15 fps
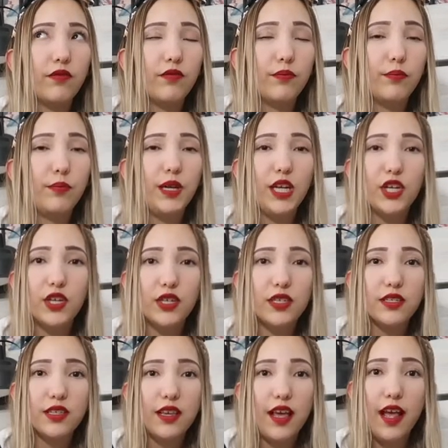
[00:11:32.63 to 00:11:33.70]

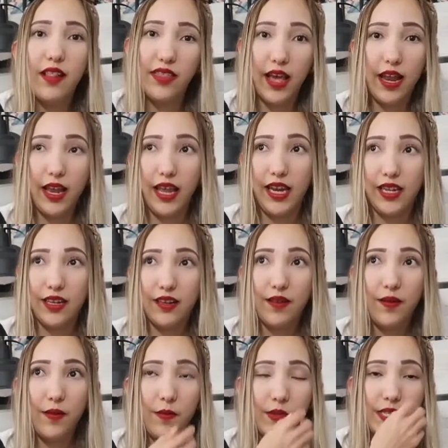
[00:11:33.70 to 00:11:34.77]
meters that like
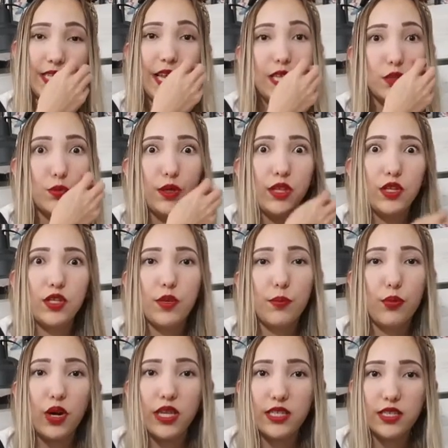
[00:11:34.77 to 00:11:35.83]
sense when there's a
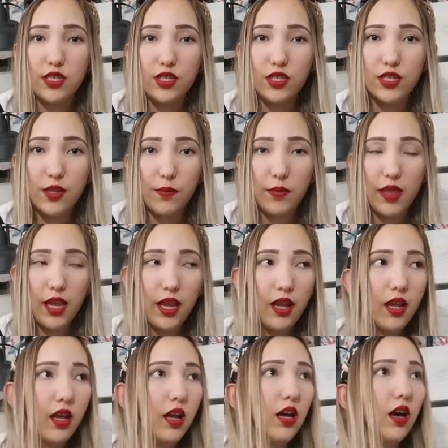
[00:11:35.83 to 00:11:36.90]
presence or something.
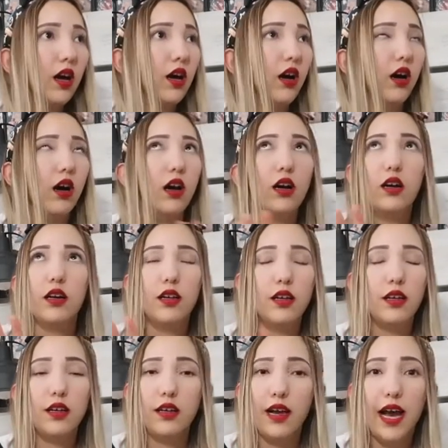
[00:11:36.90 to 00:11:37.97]
Ugh,
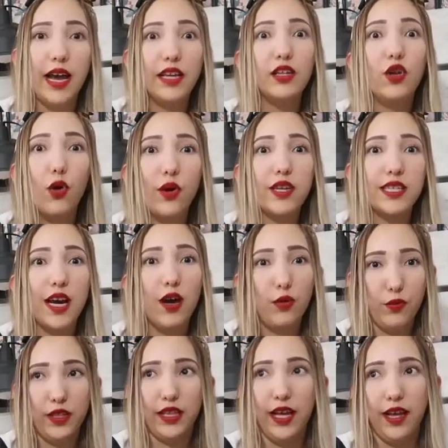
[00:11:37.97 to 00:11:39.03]
I'd go to town
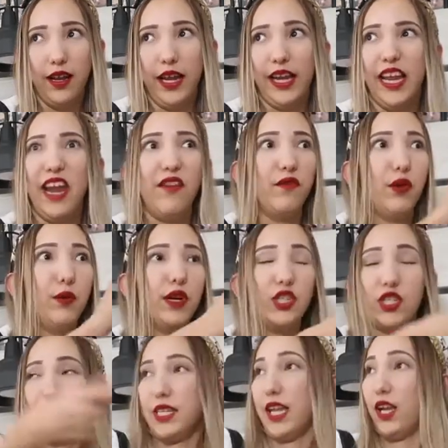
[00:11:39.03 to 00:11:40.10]
with that, like everywhere,
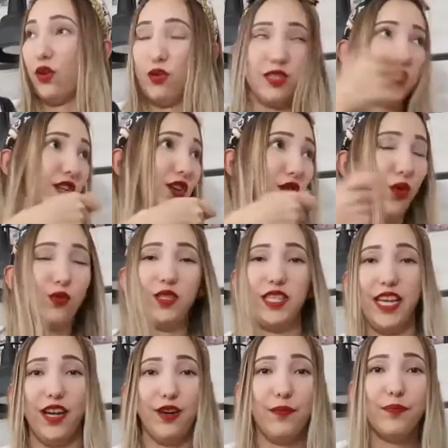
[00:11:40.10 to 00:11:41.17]
just like, oh, is there a ghost
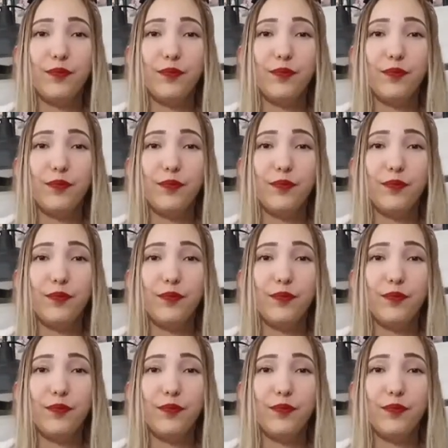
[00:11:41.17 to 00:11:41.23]
here?